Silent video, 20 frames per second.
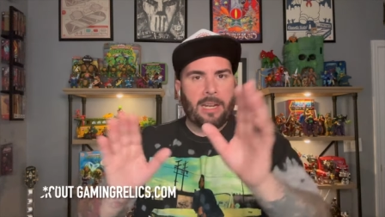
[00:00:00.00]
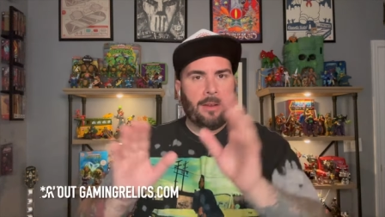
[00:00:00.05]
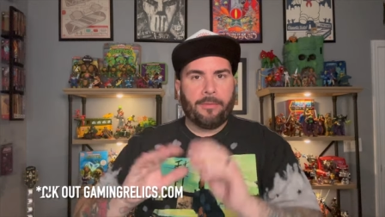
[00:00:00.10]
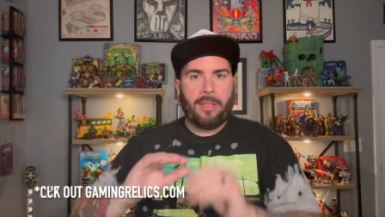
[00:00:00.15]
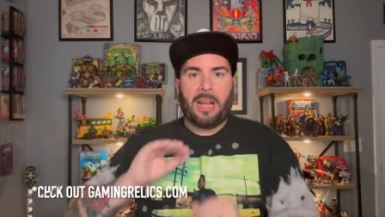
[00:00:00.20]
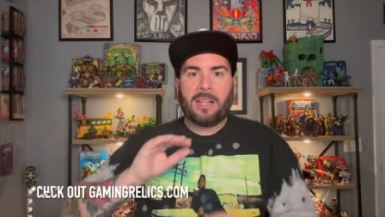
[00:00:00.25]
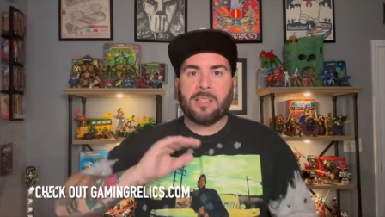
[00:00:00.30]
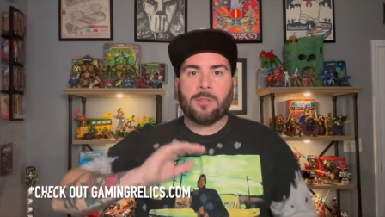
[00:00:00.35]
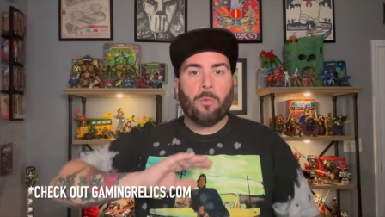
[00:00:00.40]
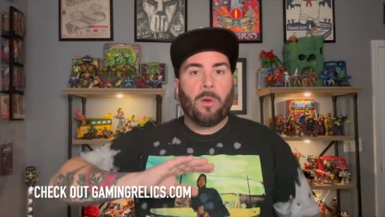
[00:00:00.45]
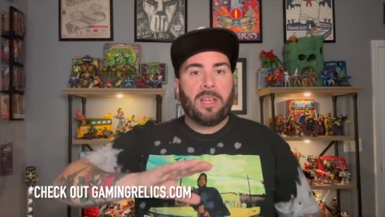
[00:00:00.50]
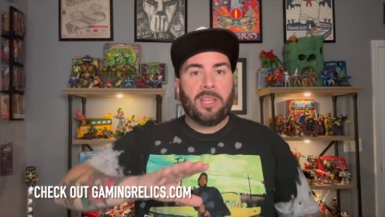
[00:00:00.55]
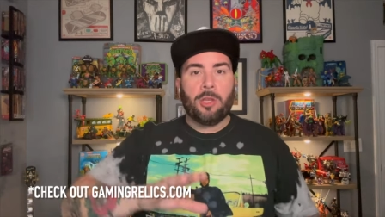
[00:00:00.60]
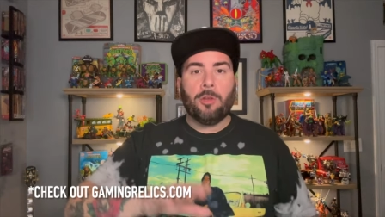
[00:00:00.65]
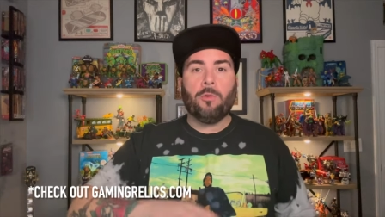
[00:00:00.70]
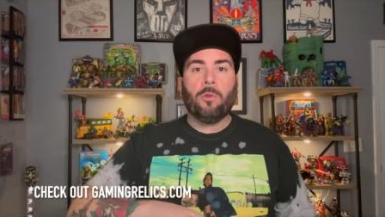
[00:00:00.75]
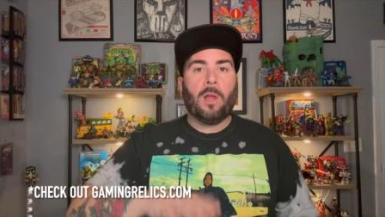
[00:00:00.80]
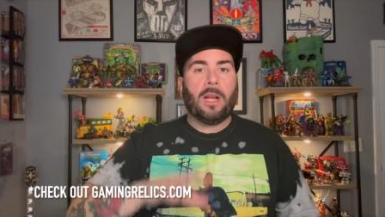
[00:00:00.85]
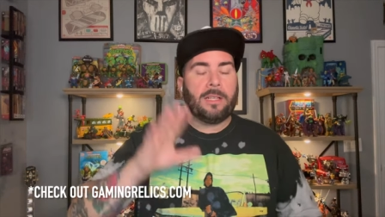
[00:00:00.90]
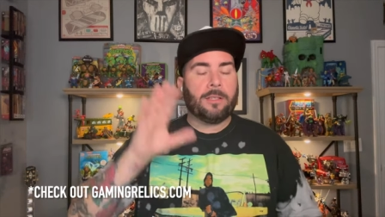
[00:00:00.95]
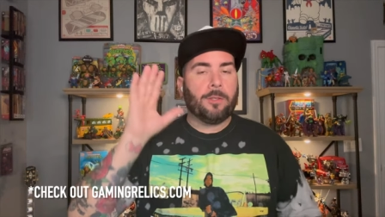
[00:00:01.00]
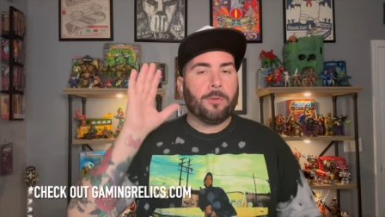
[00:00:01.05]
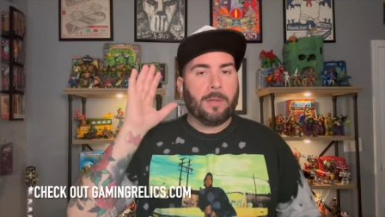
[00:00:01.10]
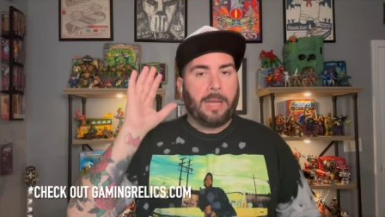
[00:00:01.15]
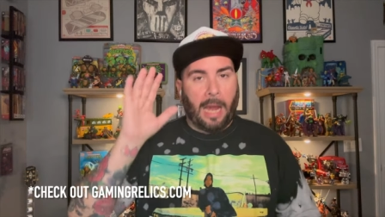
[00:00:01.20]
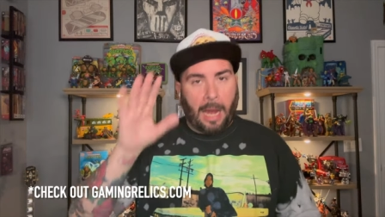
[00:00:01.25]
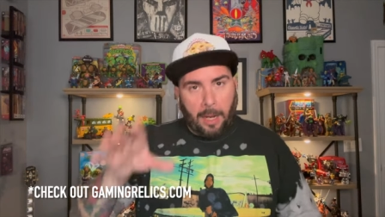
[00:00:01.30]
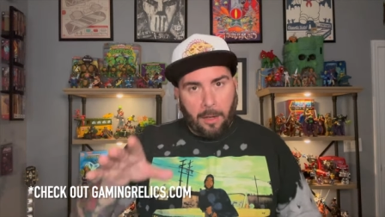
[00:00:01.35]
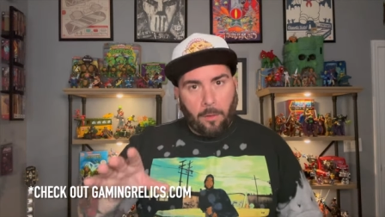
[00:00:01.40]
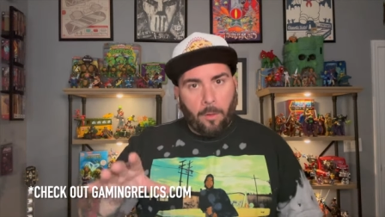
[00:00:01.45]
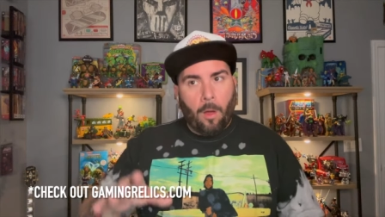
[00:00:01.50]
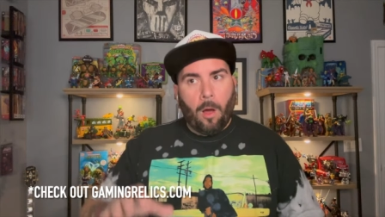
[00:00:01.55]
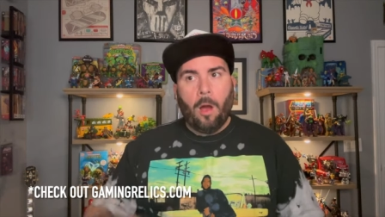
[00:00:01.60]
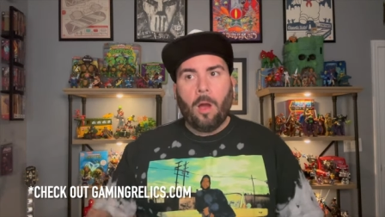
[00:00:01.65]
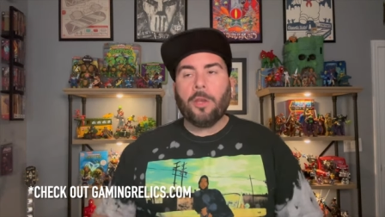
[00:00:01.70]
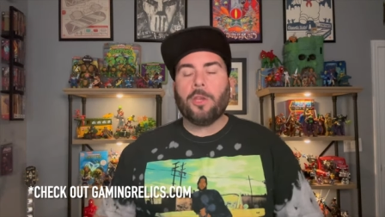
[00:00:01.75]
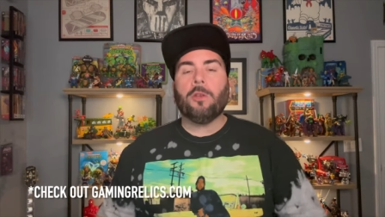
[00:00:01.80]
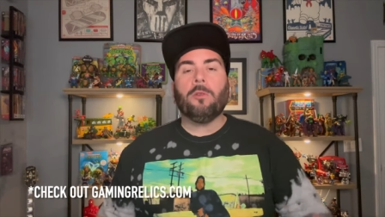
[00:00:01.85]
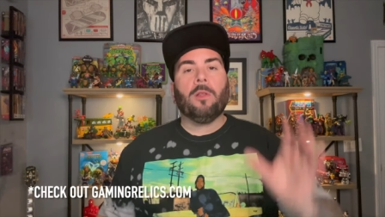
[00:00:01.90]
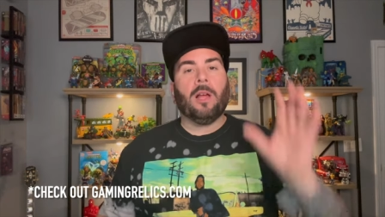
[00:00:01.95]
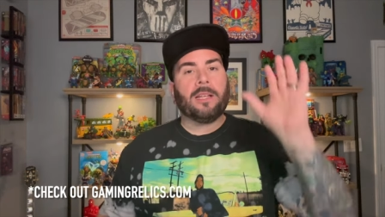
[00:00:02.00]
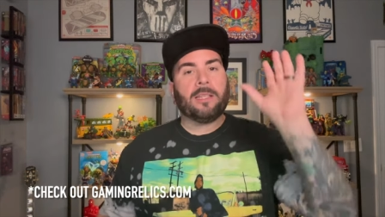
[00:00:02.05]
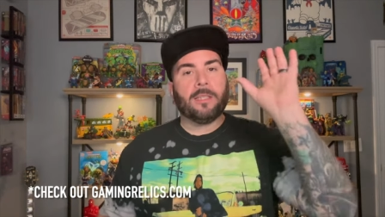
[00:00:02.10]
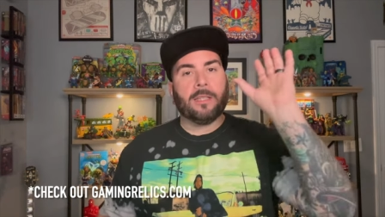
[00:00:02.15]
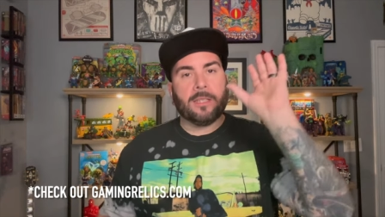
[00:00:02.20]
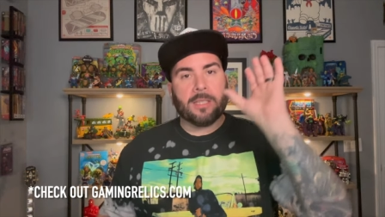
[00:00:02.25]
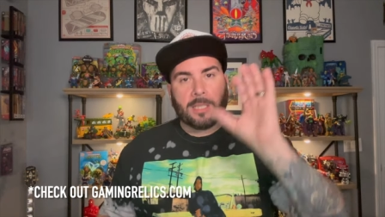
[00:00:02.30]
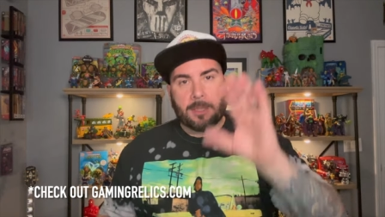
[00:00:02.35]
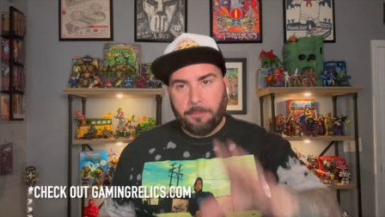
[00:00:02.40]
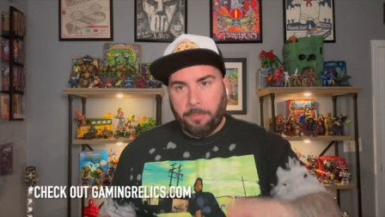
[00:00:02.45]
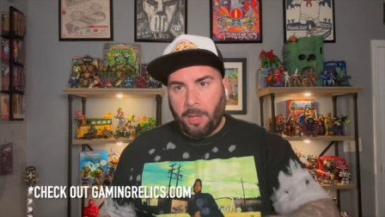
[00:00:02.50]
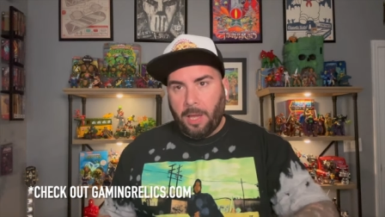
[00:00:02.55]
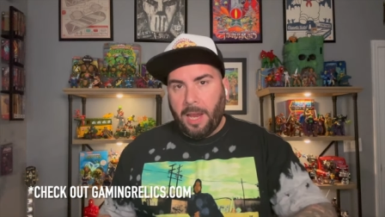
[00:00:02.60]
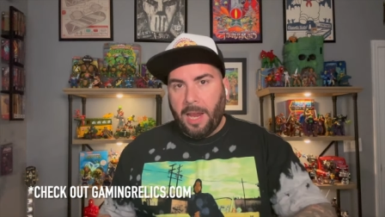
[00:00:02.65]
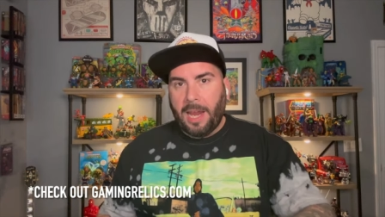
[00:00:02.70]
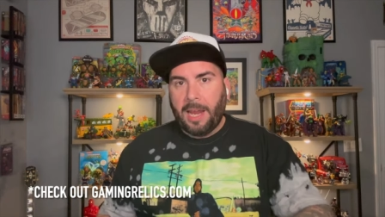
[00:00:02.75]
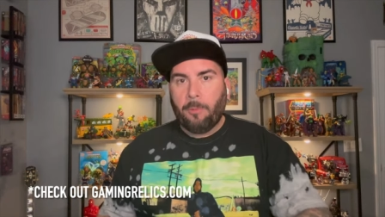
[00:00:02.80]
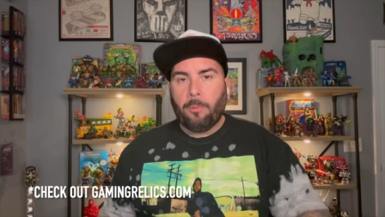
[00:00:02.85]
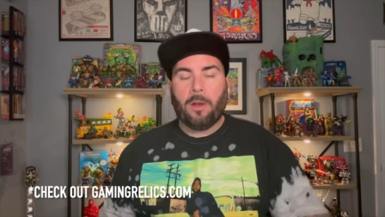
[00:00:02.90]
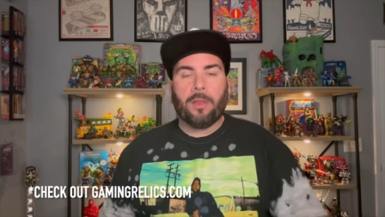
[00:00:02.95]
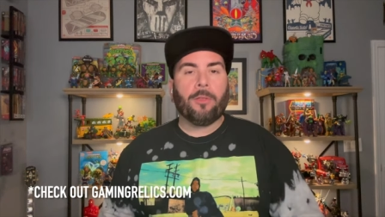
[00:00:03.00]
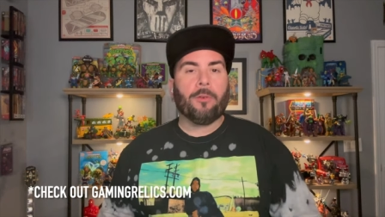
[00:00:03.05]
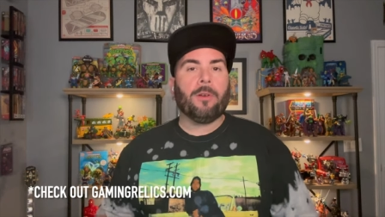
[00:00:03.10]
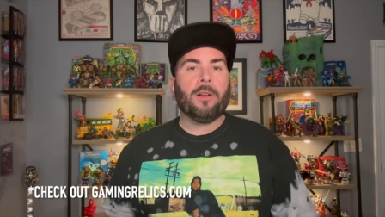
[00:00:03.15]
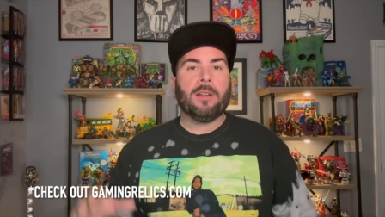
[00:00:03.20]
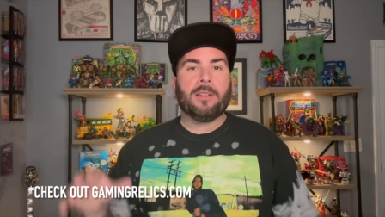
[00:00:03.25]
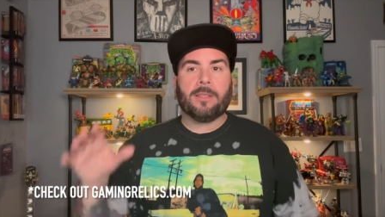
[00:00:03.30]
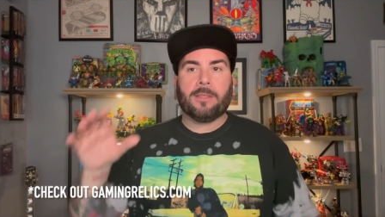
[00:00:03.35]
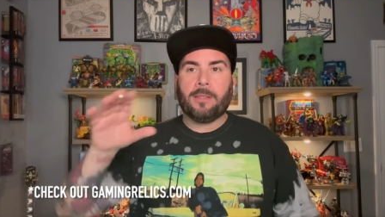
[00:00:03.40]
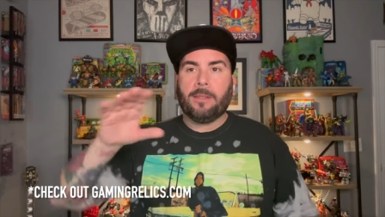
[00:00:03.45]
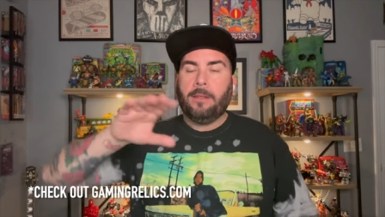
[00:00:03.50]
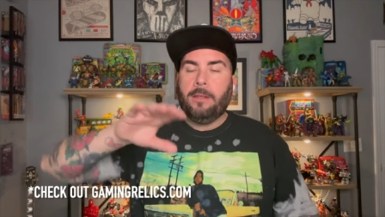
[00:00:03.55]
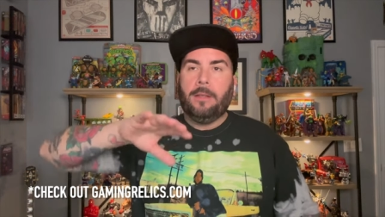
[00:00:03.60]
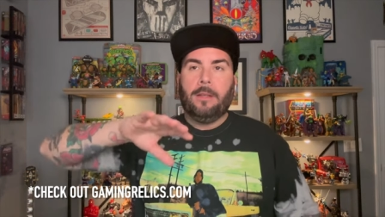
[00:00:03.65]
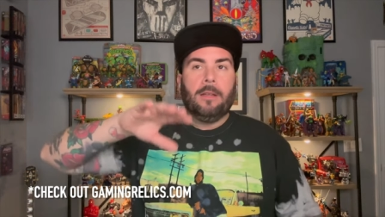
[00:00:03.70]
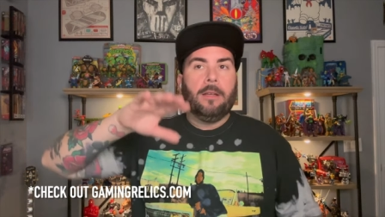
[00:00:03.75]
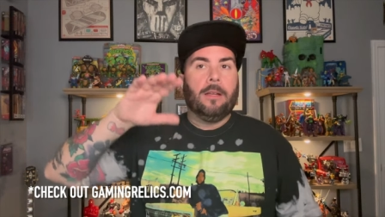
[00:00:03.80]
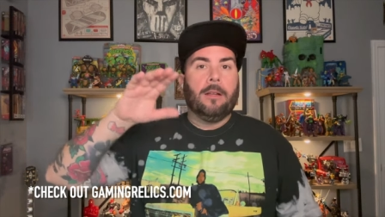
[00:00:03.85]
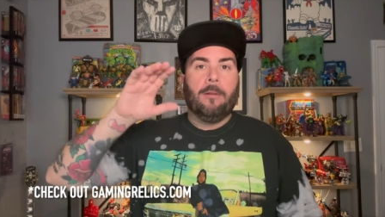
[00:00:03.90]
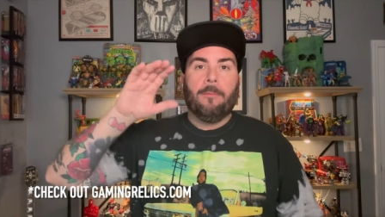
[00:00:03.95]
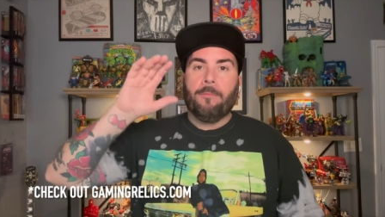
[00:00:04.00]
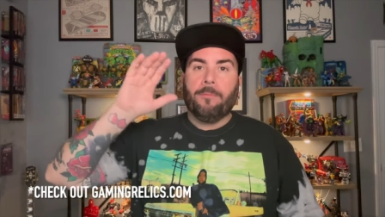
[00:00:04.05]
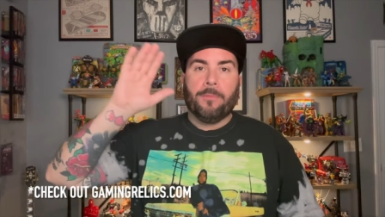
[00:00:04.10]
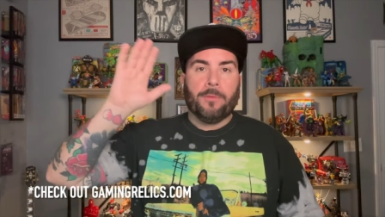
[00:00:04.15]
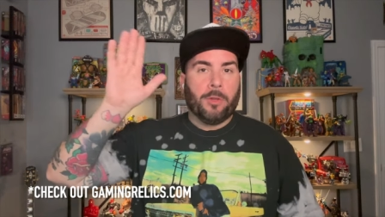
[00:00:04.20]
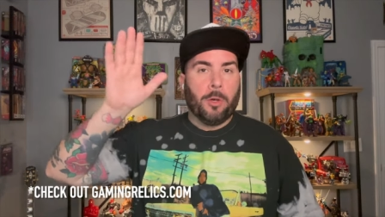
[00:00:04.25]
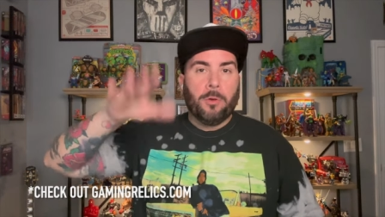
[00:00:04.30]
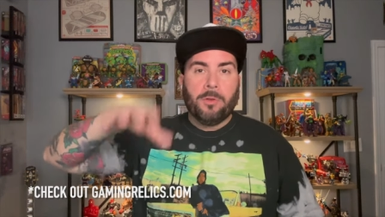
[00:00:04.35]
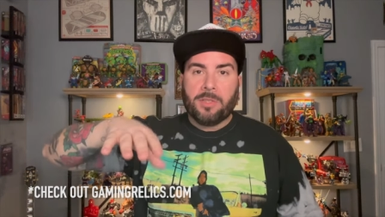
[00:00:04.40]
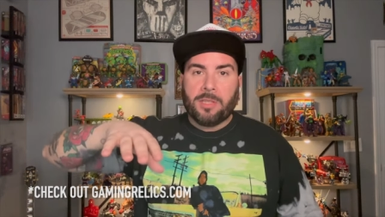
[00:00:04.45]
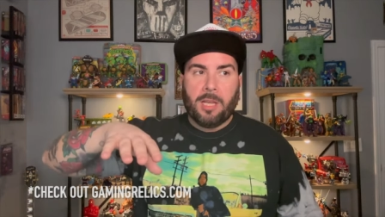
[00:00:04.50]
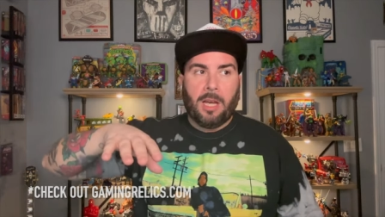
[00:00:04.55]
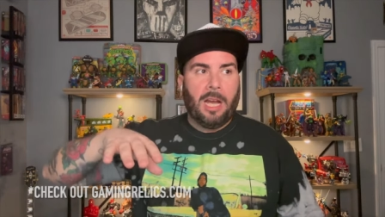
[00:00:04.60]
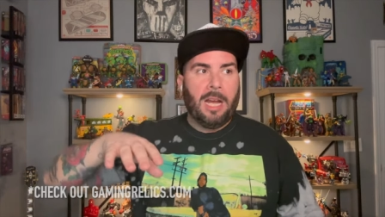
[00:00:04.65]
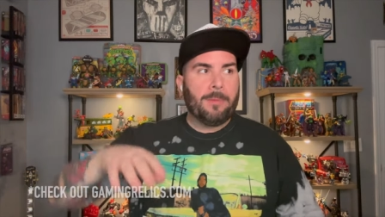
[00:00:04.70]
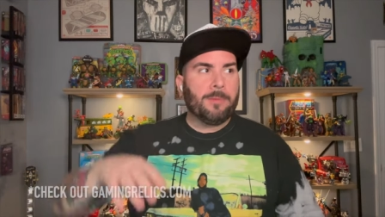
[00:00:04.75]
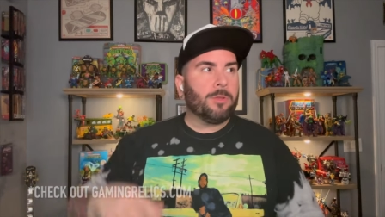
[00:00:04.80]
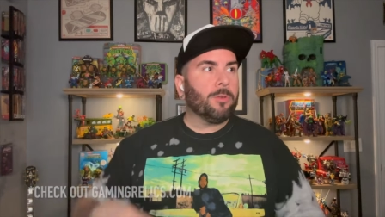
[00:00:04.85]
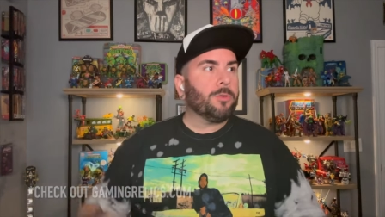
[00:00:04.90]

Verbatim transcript: If that's the way you like to catalog, you like to display, whether it's those types or